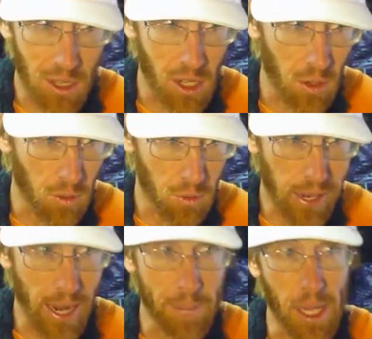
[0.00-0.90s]
you know,
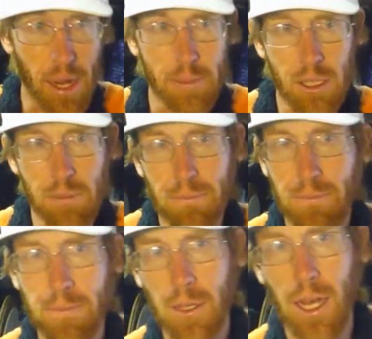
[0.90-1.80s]
ram hammer
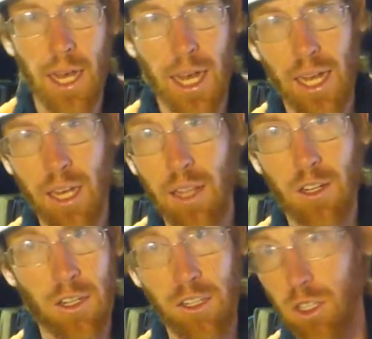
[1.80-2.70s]

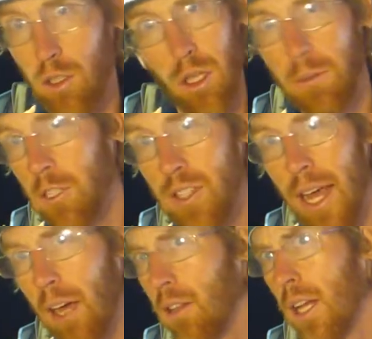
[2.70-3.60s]
other YouTubers
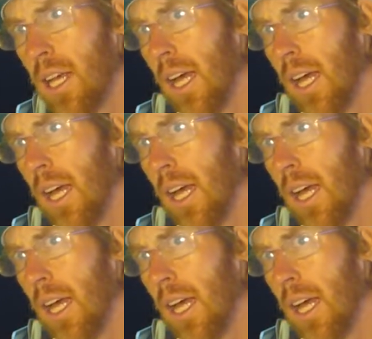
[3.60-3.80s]
down.